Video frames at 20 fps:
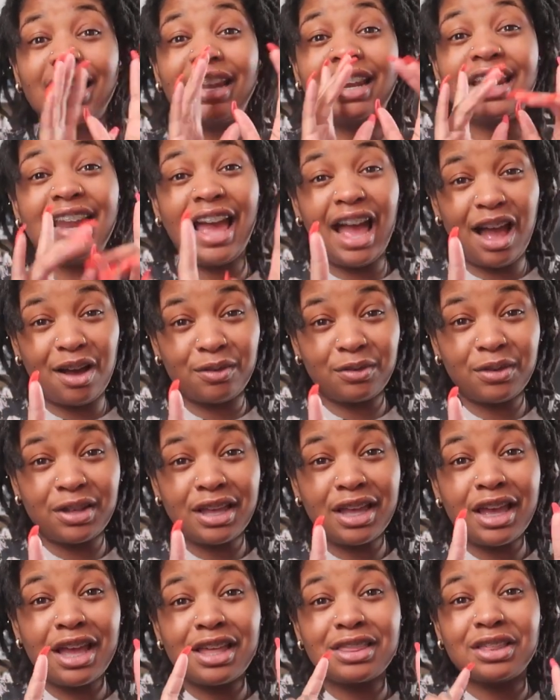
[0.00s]
Now.
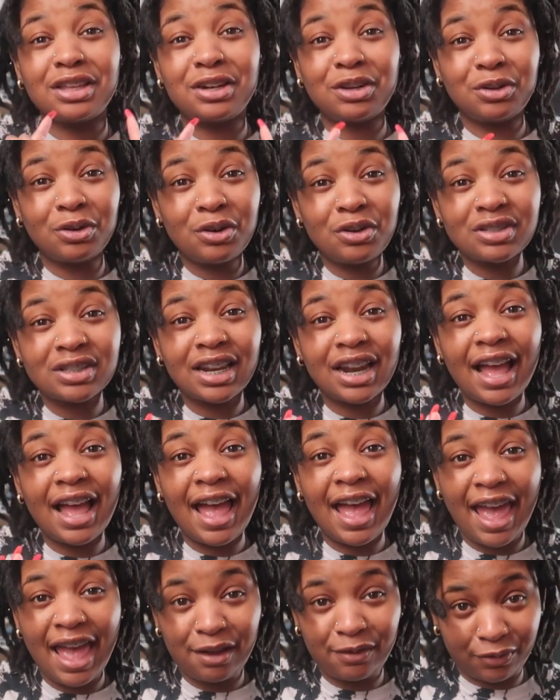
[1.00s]
The news that I
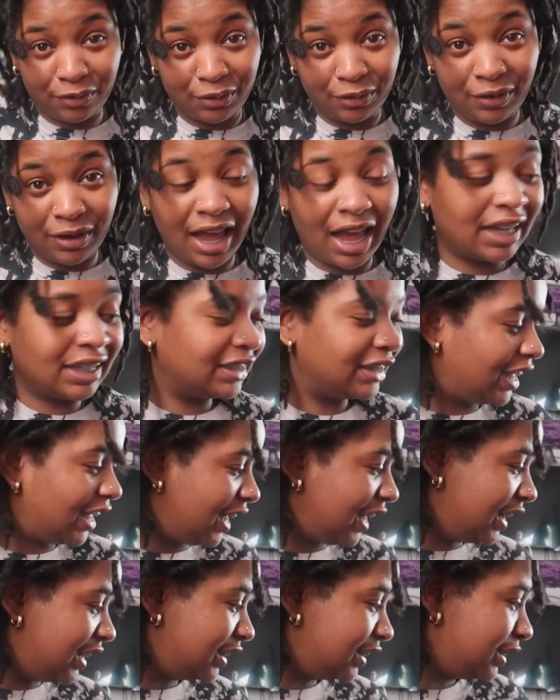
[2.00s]
have for you guys
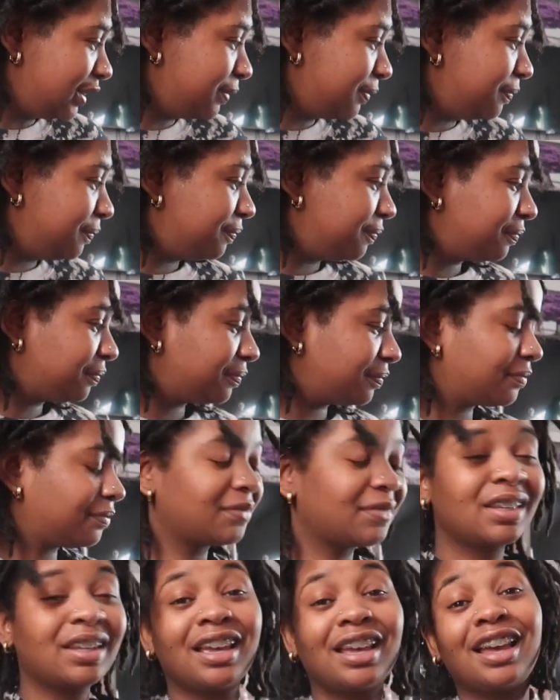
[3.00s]
is
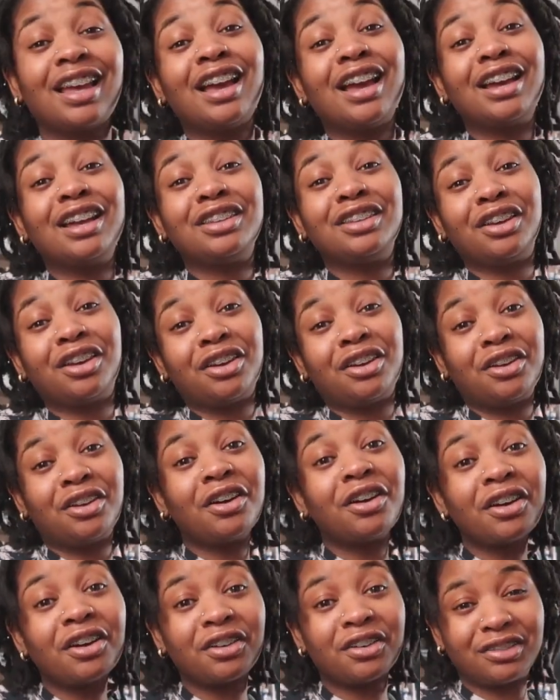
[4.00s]
your
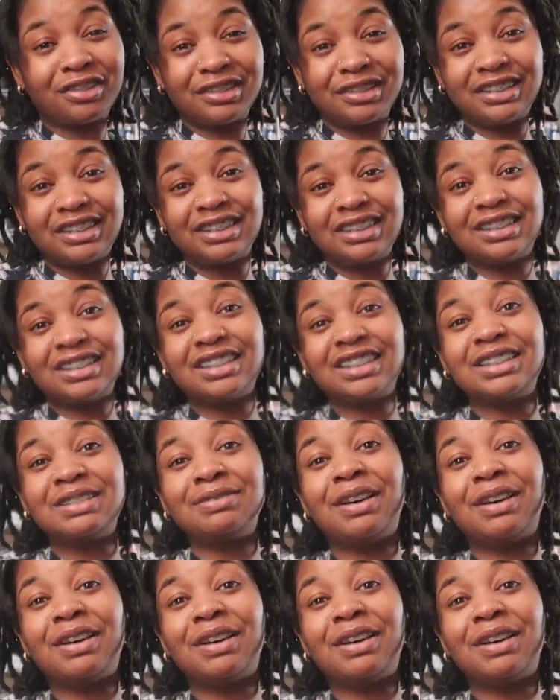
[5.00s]
girl is